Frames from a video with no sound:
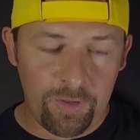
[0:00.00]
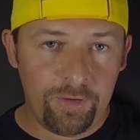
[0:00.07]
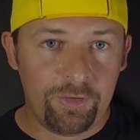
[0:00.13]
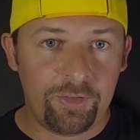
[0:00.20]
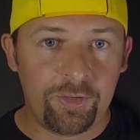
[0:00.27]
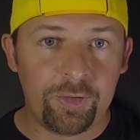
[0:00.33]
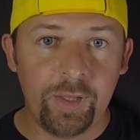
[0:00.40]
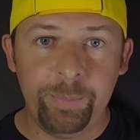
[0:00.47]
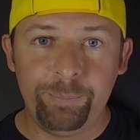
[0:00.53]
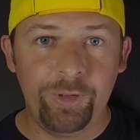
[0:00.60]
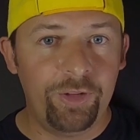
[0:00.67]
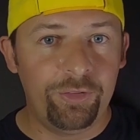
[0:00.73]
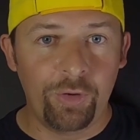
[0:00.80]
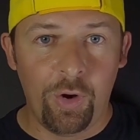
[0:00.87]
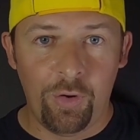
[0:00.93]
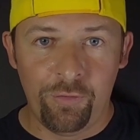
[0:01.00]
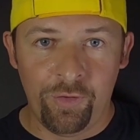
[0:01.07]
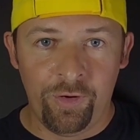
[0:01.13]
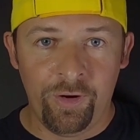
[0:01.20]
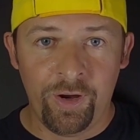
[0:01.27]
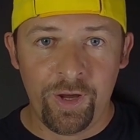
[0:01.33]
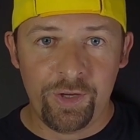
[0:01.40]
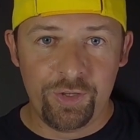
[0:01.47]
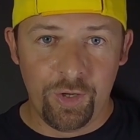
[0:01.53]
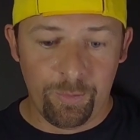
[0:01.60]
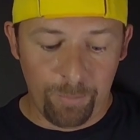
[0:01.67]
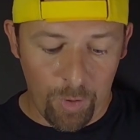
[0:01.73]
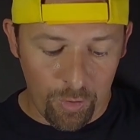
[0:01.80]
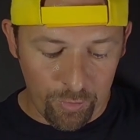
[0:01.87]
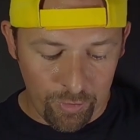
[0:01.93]
slip this over your
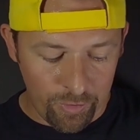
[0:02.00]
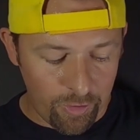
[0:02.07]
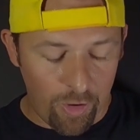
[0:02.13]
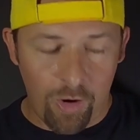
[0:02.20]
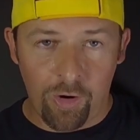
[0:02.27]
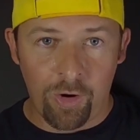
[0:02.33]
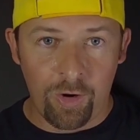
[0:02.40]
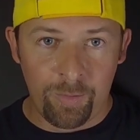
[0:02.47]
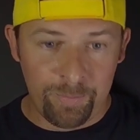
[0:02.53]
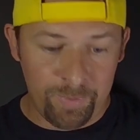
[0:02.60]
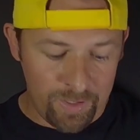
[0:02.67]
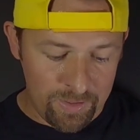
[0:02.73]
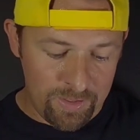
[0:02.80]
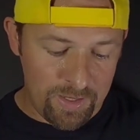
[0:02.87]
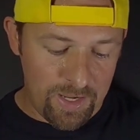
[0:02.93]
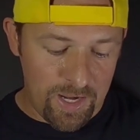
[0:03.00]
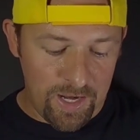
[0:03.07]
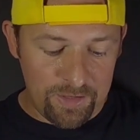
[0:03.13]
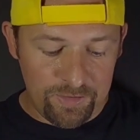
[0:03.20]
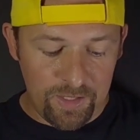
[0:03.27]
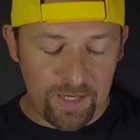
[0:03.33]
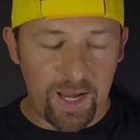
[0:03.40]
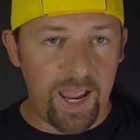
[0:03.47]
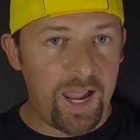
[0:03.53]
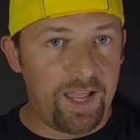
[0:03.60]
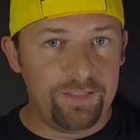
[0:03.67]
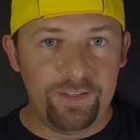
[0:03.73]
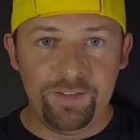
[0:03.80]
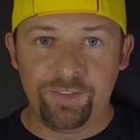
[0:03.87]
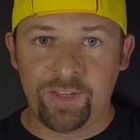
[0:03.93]
motor arm, and then add
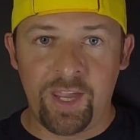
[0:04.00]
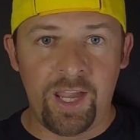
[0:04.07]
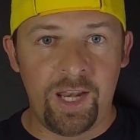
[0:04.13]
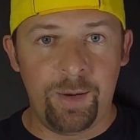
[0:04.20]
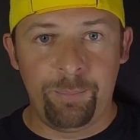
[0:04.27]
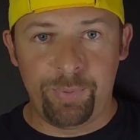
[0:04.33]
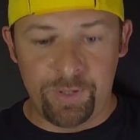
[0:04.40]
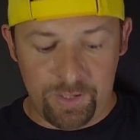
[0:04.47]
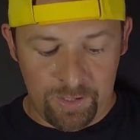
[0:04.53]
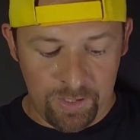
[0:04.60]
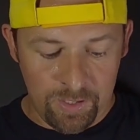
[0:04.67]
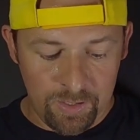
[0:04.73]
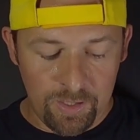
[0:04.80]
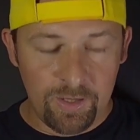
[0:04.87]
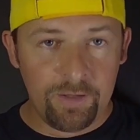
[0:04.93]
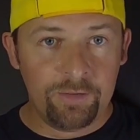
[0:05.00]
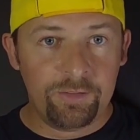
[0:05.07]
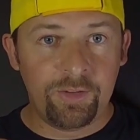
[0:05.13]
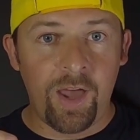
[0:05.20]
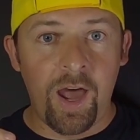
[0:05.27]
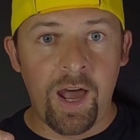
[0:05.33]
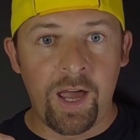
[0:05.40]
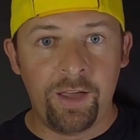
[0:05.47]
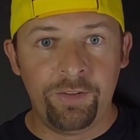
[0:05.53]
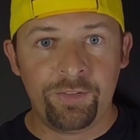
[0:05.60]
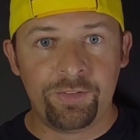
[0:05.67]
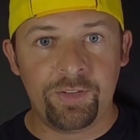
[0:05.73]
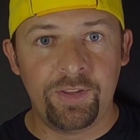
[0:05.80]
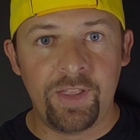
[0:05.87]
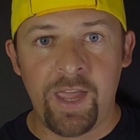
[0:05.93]
these canopy ties
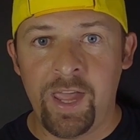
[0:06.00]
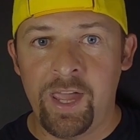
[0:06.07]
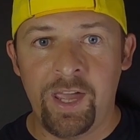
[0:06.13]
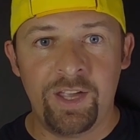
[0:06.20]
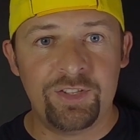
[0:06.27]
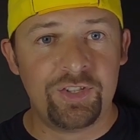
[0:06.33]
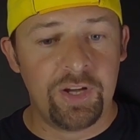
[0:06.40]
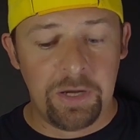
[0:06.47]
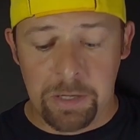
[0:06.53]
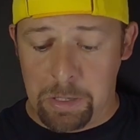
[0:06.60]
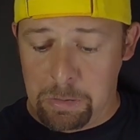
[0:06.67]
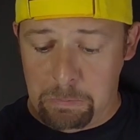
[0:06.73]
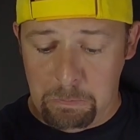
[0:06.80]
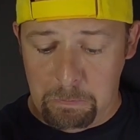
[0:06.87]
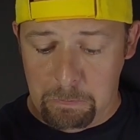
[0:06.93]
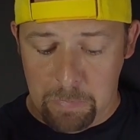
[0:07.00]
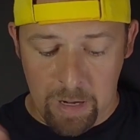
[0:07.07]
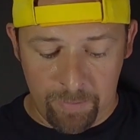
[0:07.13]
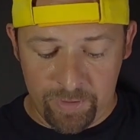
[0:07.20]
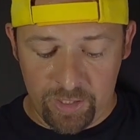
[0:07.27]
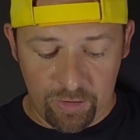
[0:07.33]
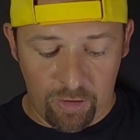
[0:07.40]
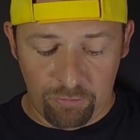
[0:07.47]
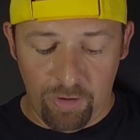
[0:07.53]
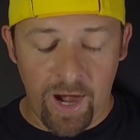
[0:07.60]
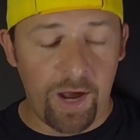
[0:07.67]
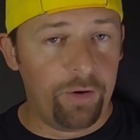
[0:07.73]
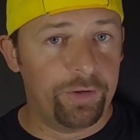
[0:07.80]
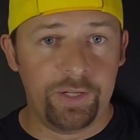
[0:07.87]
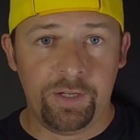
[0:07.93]
to the edge. I mean,
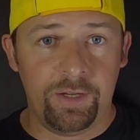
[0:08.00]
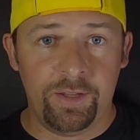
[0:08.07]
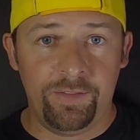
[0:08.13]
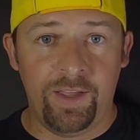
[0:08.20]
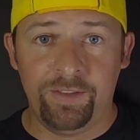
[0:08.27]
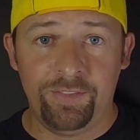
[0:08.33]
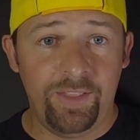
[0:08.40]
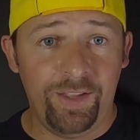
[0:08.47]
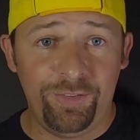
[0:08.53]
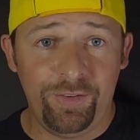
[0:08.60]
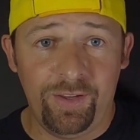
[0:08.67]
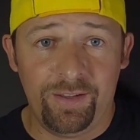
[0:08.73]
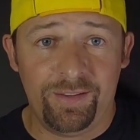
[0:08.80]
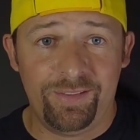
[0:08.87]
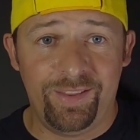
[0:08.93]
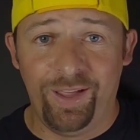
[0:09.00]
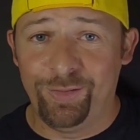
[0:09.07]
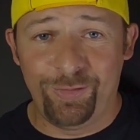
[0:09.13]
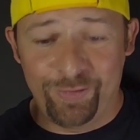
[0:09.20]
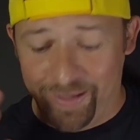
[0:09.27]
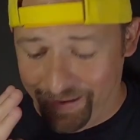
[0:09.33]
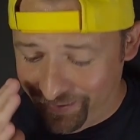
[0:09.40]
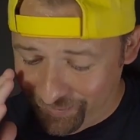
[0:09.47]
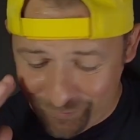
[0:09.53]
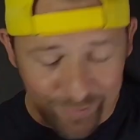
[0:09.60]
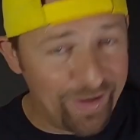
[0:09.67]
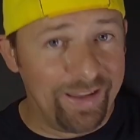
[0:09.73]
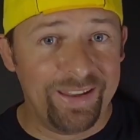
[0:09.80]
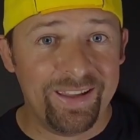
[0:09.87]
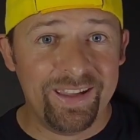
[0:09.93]
around it. And that's it. That is
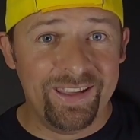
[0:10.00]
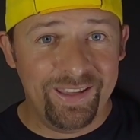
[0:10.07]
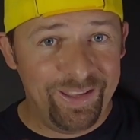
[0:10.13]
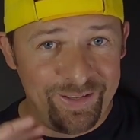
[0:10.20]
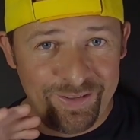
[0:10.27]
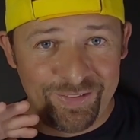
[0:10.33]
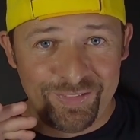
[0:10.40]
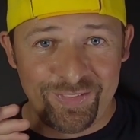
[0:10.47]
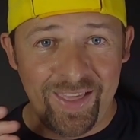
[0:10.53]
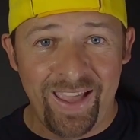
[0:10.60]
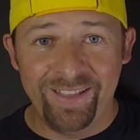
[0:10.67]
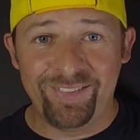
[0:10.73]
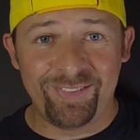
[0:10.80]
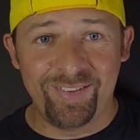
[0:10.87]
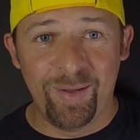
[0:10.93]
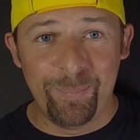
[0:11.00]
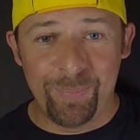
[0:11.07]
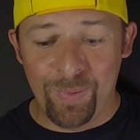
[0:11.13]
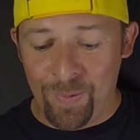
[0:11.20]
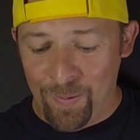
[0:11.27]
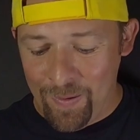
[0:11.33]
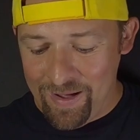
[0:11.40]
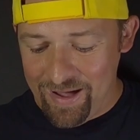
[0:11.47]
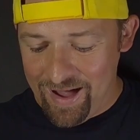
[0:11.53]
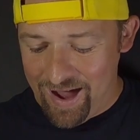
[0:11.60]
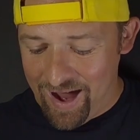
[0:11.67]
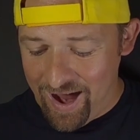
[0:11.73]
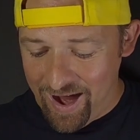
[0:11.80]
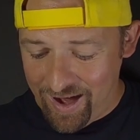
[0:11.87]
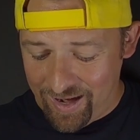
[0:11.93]
it. It is that simple.
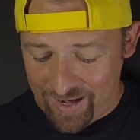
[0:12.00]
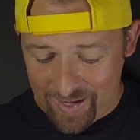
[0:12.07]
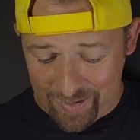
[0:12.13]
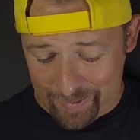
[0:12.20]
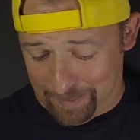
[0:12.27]
I